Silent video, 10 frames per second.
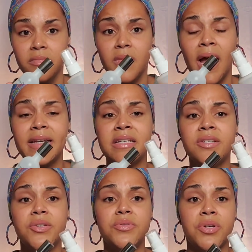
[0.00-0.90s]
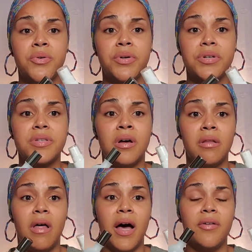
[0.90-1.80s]
I tend to use toners a
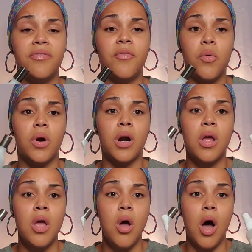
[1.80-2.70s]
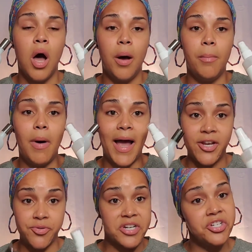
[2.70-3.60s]
lot for
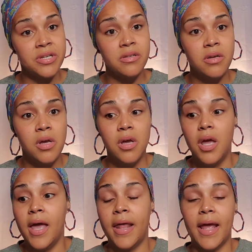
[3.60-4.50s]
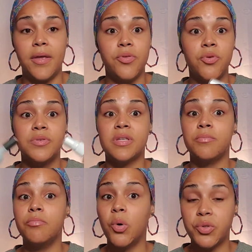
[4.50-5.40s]
hydration, and I use
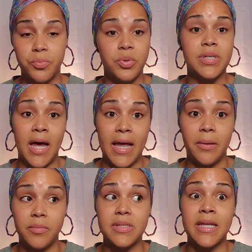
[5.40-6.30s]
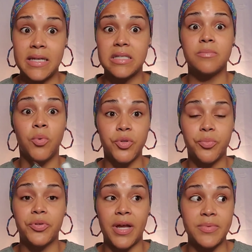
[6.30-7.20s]
them multiple times. Yes, multiple
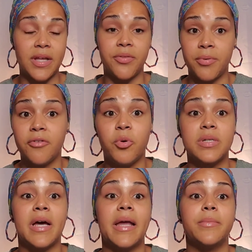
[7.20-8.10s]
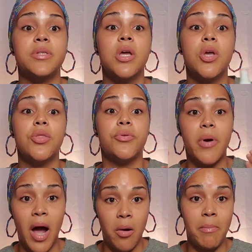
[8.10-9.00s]
times, like 3 or 4 times
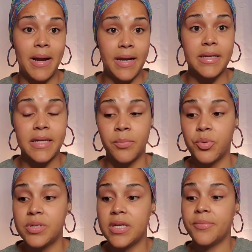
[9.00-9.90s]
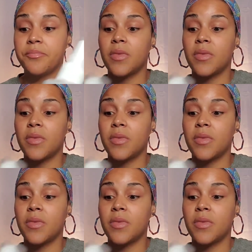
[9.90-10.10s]
throughout my nighttime routine.